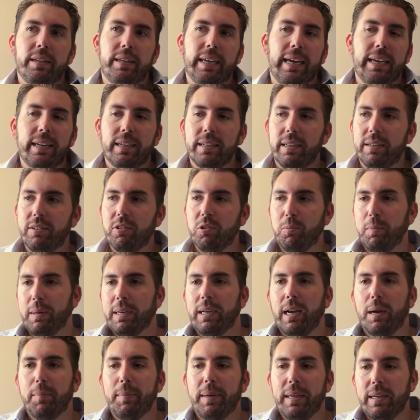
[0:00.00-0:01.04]
Data is
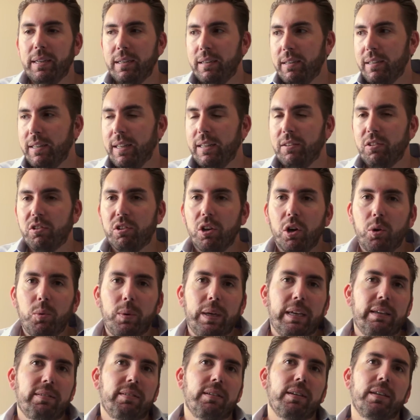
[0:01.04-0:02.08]
it's so
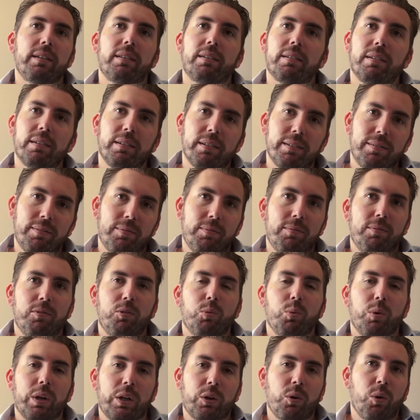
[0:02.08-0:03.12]
easy to
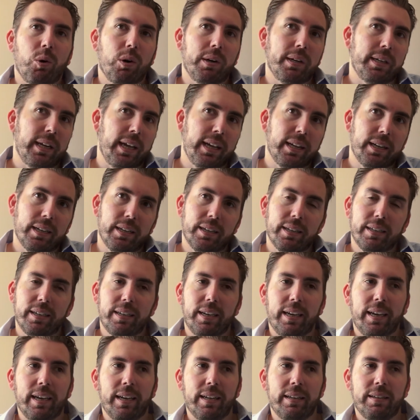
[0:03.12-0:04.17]
record data
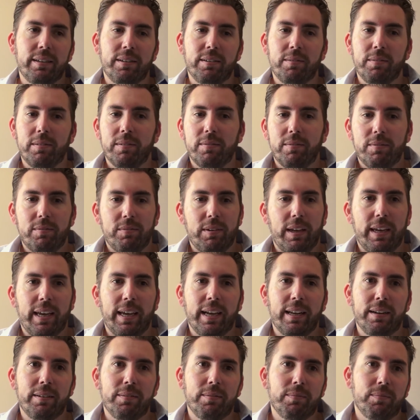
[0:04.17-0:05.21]

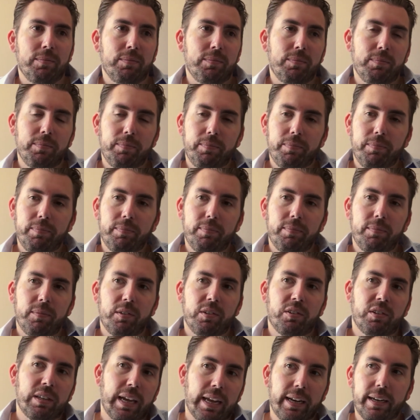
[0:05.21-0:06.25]
and
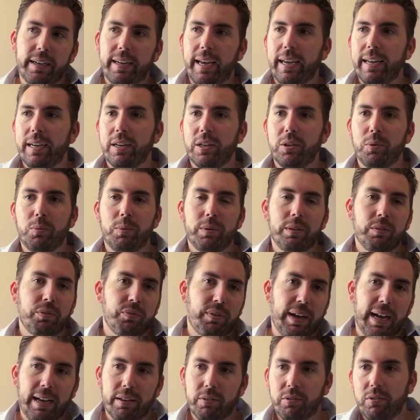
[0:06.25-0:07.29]
send data with
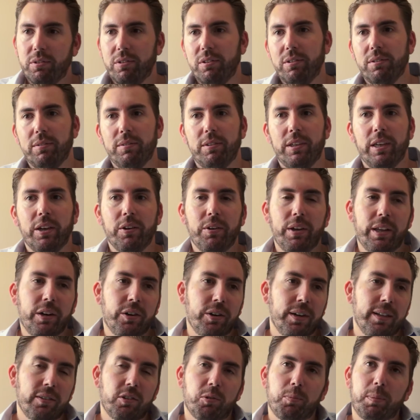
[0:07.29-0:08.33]
fast
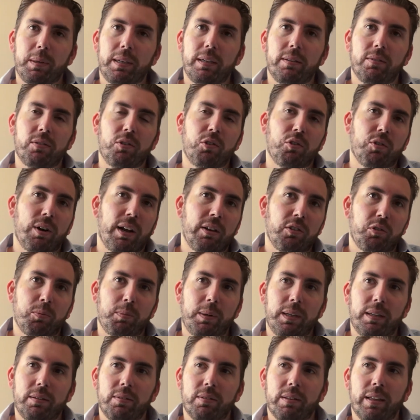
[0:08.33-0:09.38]
internet speeds and drive
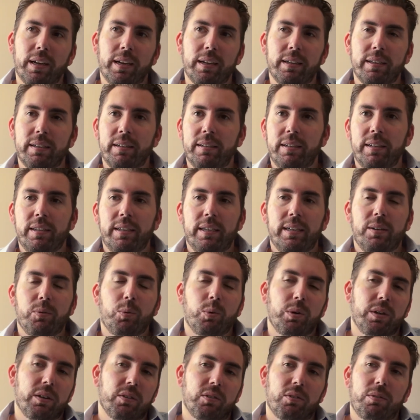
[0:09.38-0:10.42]
speeds that
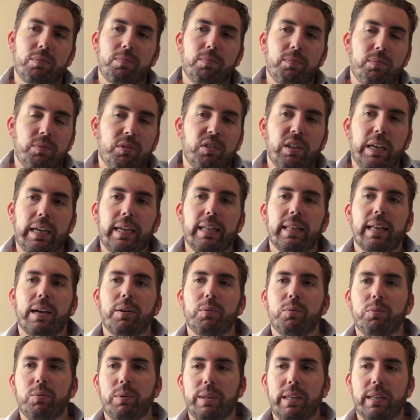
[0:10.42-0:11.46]
we're just seeing
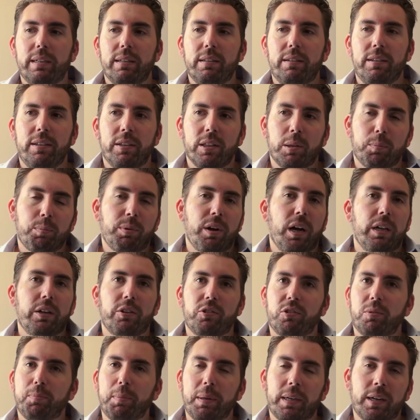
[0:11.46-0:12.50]
that the projects